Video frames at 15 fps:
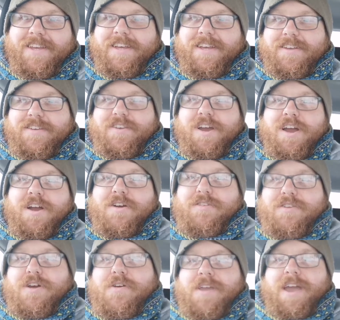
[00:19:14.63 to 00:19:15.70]

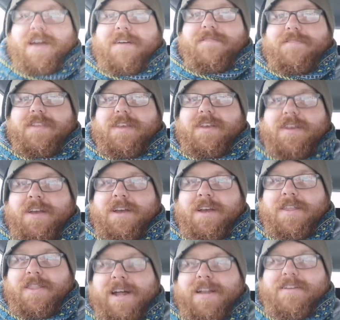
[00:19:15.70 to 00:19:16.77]
So yeah,
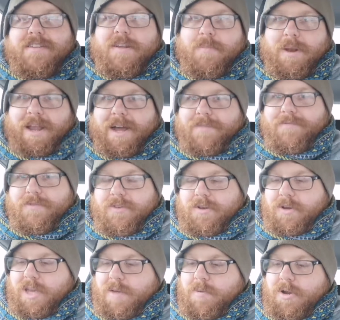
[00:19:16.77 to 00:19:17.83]
that's the plan. So
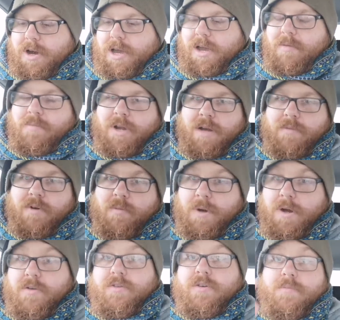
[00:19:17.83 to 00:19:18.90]
keep an eye out. But I will
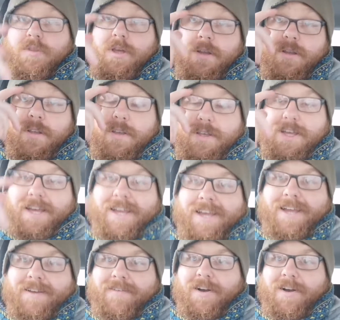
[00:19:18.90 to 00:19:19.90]
post something I